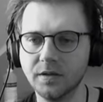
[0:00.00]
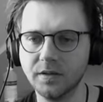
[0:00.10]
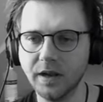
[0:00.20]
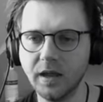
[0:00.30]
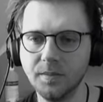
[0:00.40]

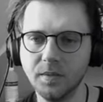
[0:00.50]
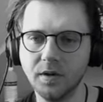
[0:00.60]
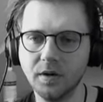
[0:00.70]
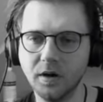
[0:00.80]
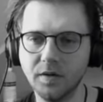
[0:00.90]
the name
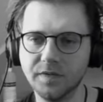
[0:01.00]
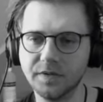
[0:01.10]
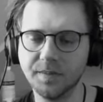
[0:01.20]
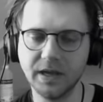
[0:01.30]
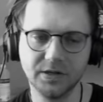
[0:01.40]
of
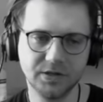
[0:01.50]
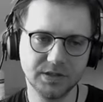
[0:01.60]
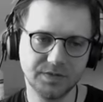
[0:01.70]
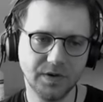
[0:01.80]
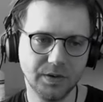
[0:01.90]
the patch
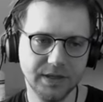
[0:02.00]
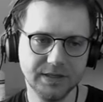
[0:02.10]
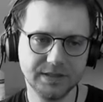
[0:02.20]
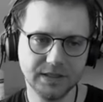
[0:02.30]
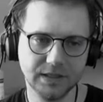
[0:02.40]
is very
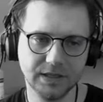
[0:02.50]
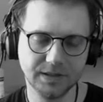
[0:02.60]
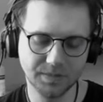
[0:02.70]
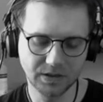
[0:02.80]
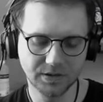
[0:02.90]
easy,
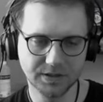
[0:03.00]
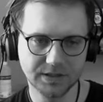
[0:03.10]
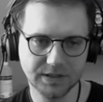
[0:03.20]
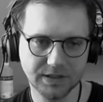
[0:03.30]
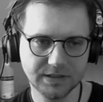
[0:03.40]
because
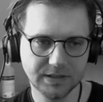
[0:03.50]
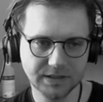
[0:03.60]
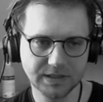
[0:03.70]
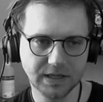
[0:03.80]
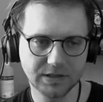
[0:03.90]
this
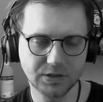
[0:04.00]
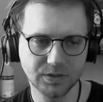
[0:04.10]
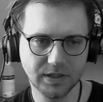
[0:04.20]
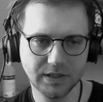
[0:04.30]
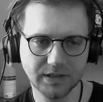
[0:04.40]
is
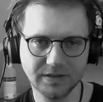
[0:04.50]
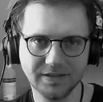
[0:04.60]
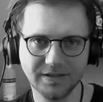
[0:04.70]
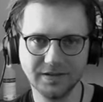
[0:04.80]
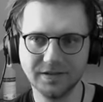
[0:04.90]
actually
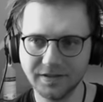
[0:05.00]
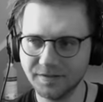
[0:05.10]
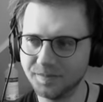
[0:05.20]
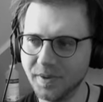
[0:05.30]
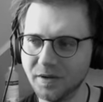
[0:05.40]
the
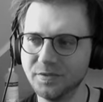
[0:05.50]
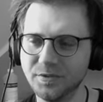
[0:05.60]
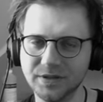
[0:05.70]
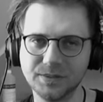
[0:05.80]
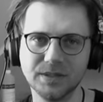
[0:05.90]

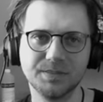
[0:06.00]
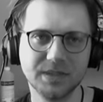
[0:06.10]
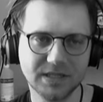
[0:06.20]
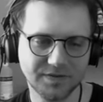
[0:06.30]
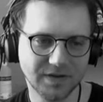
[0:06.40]
boundaries we
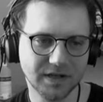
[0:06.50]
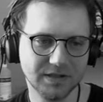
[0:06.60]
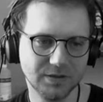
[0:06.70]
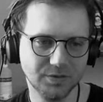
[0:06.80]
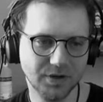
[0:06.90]
specified
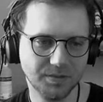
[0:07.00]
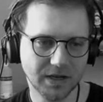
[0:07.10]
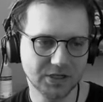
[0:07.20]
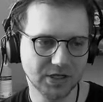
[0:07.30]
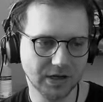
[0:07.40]
during
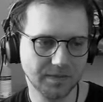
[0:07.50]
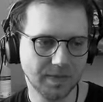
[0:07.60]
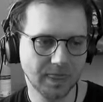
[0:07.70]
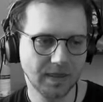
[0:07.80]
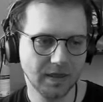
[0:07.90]
meshing.
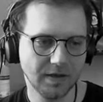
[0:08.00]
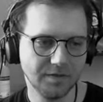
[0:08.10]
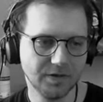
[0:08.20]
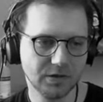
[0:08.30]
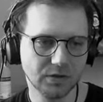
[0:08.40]
If
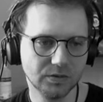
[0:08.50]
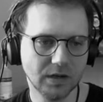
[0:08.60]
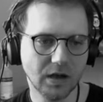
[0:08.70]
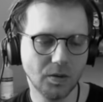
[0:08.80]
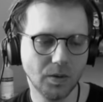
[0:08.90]
you don't
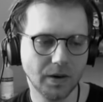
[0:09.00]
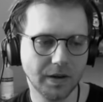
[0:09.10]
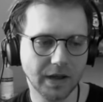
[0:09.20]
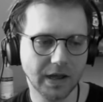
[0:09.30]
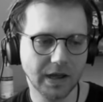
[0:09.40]
know
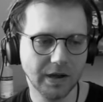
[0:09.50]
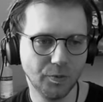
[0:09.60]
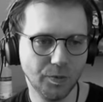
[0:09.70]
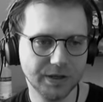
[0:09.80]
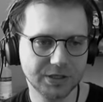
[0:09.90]

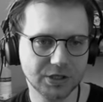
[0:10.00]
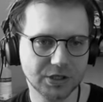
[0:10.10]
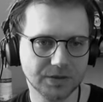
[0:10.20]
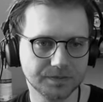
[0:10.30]
which